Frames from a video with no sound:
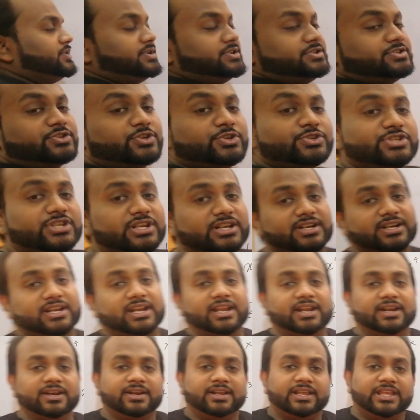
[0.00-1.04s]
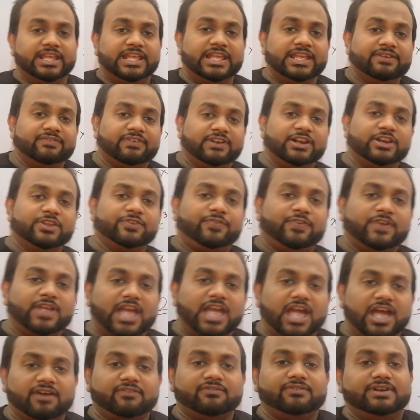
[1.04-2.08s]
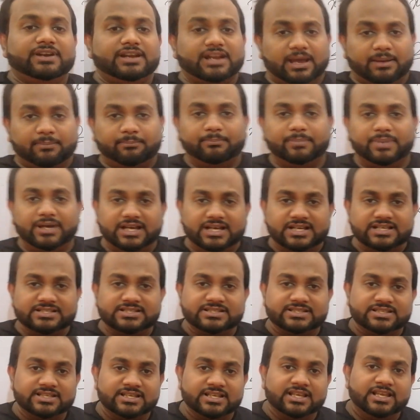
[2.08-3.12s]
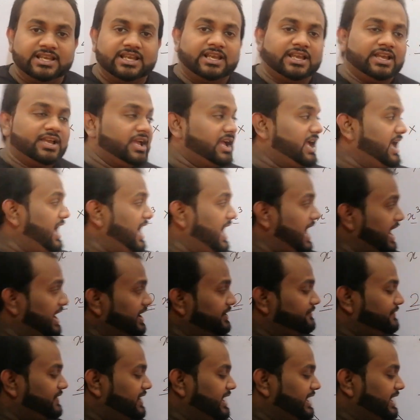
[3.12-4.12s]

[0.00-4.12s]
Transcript: So children, even if you have numbers and